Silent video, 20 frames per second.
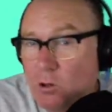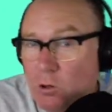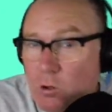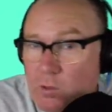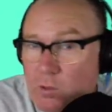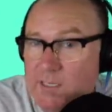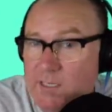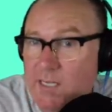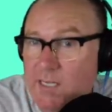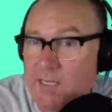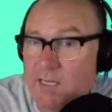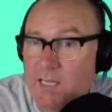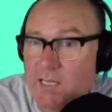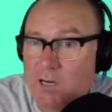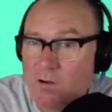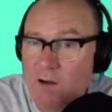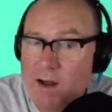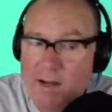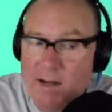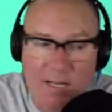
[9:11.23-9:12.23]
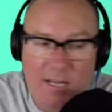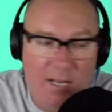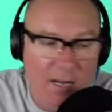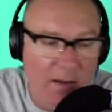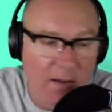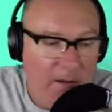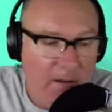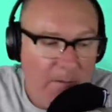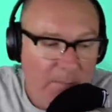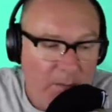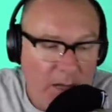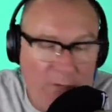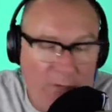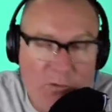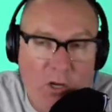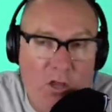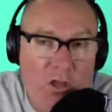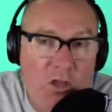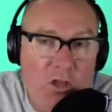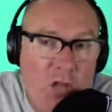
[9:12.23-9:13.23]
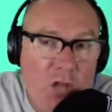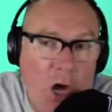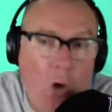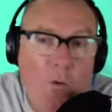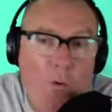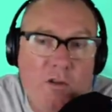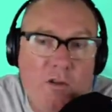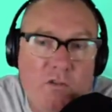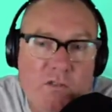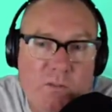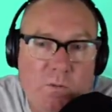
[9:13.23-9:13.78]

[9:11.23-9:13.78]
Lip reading: looked in the crate here. I've got no interest